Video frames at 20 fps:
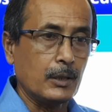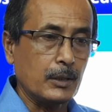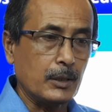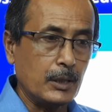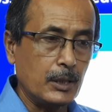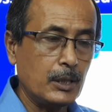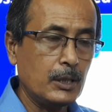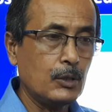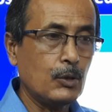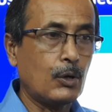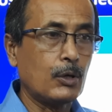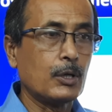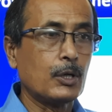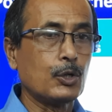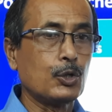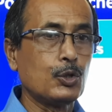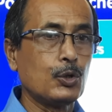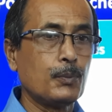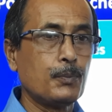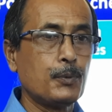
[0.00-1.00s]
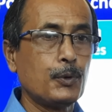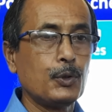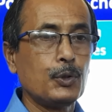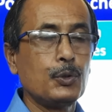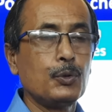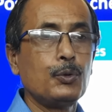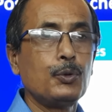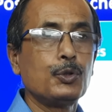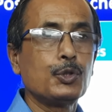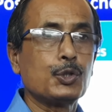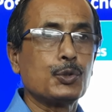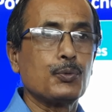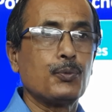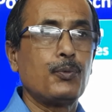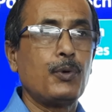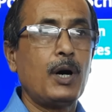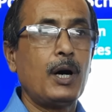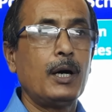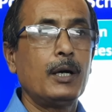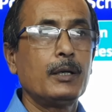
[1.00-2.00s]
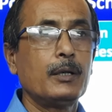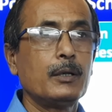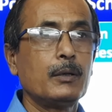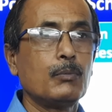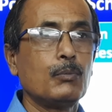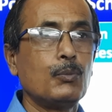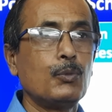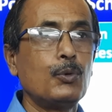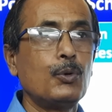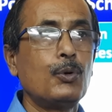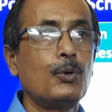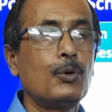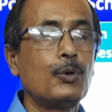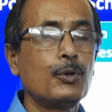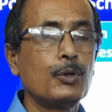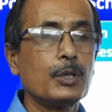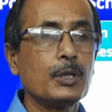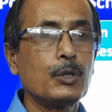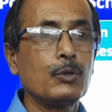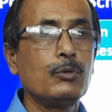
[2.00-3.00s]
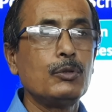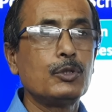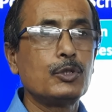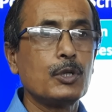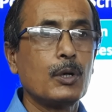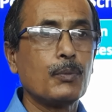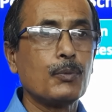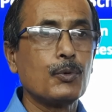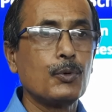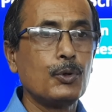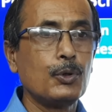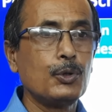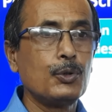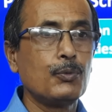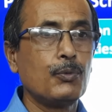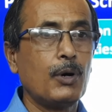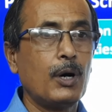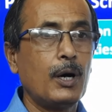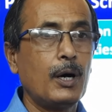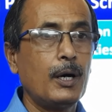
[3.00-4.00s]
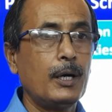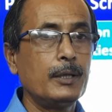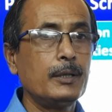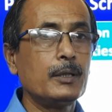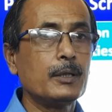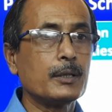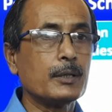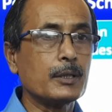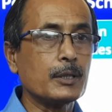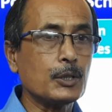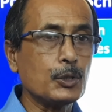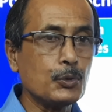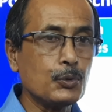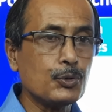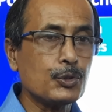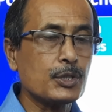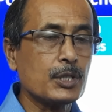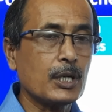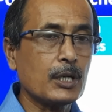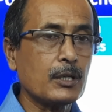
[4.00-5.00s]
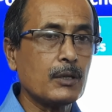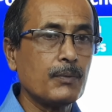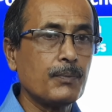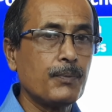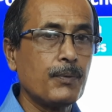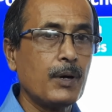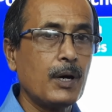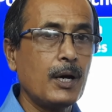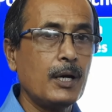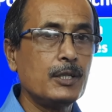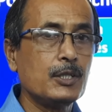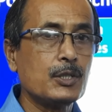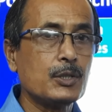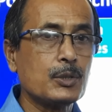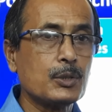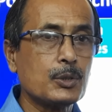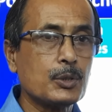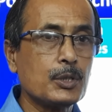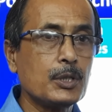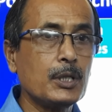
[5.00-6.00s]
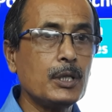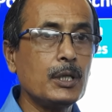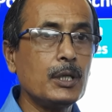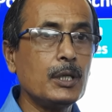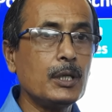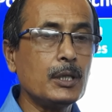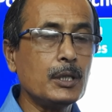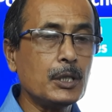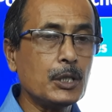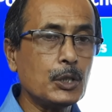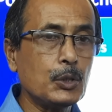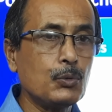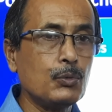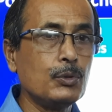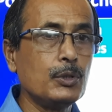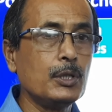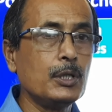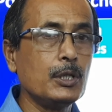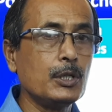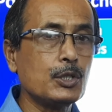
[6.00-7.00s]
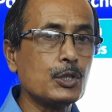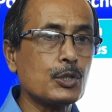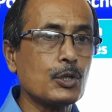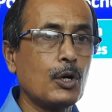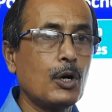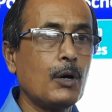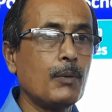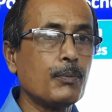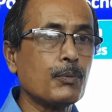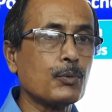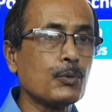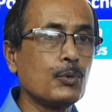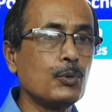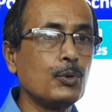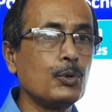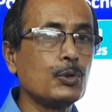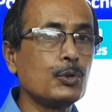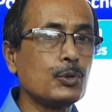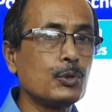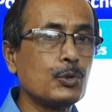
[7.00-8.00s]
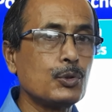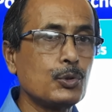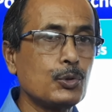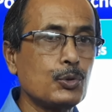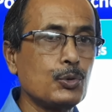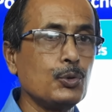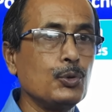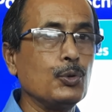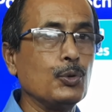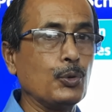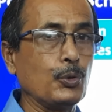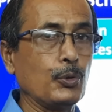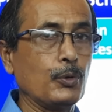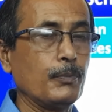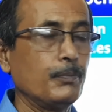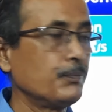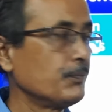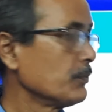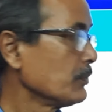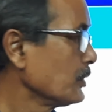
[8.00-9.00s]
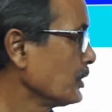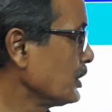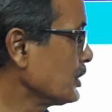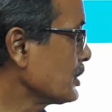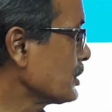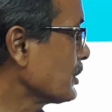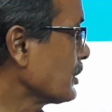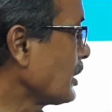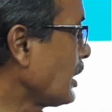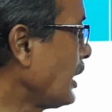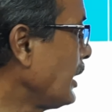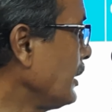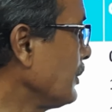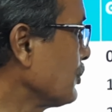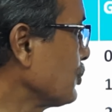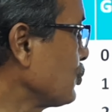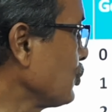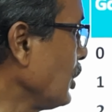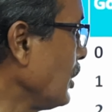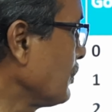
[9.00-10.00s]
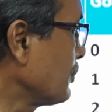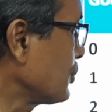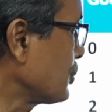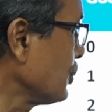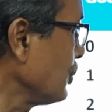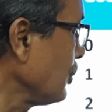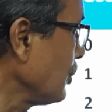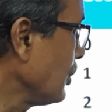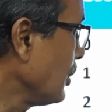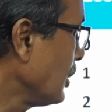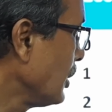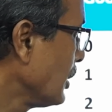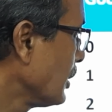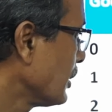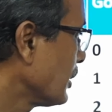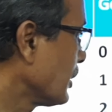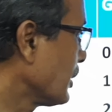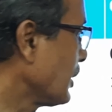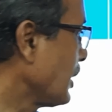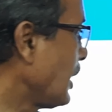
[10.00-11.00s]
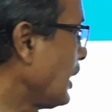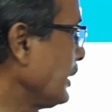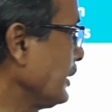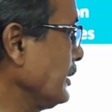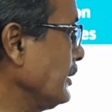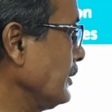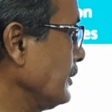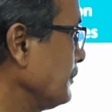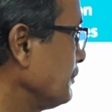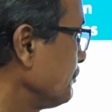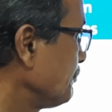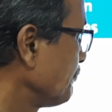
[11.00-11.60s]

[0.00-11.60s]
In order to produce 1 more unit of good 1, you sacrifice 3 units of good 2. This 12 to 9.